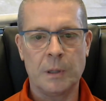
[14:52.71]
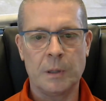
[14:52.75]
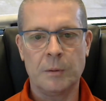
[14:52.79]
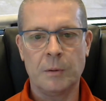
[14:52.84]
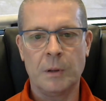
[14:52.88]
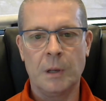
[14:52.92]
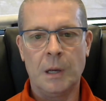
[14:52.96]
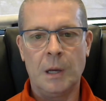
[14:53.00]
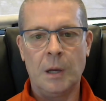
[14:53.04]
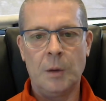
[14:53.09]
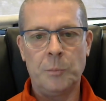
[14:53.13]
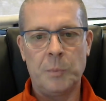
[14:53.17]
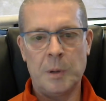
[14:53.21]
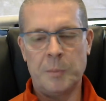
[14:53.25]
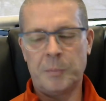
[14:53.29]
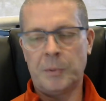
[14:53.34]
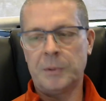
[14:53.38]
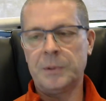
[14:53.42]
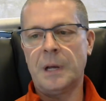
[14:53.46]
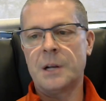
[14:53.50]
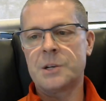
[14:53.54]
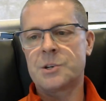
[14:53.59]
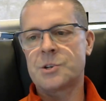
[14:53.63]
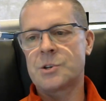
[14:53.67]
and people
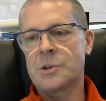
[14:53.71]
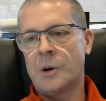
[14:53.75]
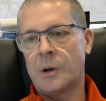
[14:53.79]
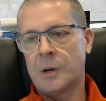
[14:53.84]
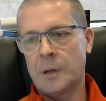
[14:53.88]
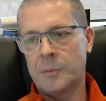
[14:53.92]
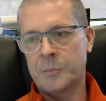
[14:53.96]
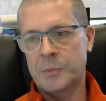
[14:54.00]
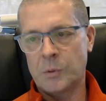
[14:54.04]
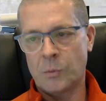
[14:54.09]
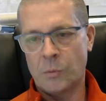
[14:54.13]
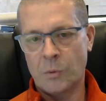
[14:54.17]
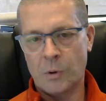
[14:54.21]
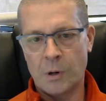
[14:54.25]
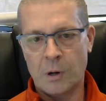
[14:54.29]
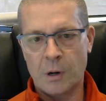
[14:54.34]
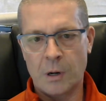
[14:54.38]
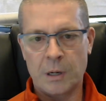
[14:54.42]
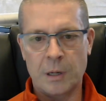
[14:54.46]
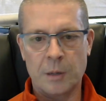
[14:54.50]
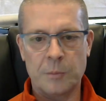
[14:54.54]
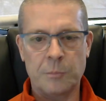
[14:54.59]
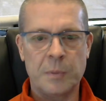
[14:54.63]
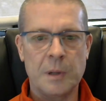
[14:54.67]
not showing up to
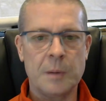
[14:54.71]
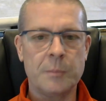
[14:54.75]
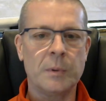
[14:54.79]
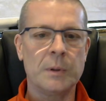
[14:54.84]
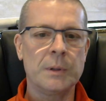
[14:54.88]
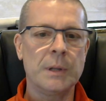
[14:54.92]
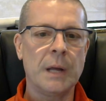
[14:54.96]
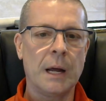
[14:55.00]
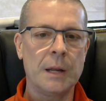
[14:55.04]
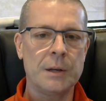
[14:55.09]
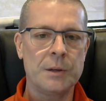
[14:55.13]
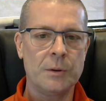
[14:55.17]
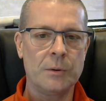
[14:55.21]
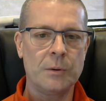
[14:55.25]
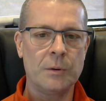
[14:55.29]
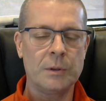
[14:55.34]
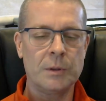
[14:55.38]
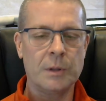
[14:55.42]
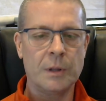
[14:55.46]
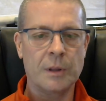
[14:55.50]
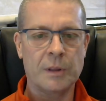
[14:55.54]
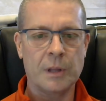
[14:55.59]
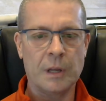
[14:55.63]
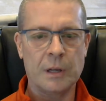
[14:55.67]
work, and people not doing
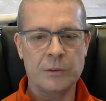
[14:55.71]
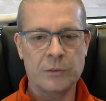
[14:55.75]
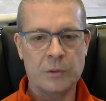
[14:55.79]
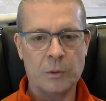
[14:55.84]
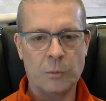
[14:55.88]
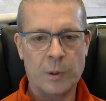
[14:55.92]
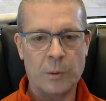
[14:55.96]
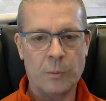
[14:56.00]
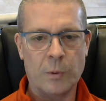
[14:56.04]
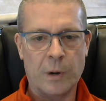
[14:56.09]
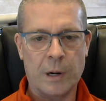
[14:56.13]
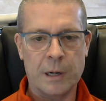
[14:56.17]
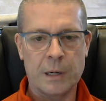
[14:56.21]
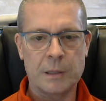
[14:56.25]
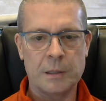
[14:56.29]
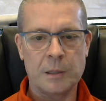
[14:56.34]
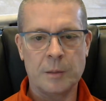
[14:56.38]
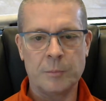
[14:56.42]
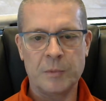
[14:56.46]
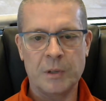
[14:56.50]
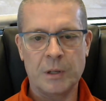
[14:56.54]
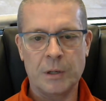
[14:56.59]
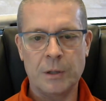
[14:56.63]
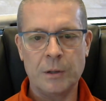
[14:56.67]
the things that we wanted
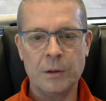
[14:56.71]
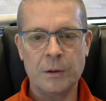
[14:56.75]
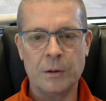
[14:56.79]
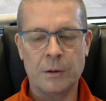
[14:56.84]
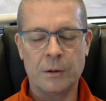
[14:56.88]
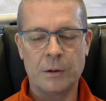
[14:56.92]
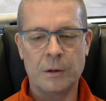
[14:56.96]
them to do.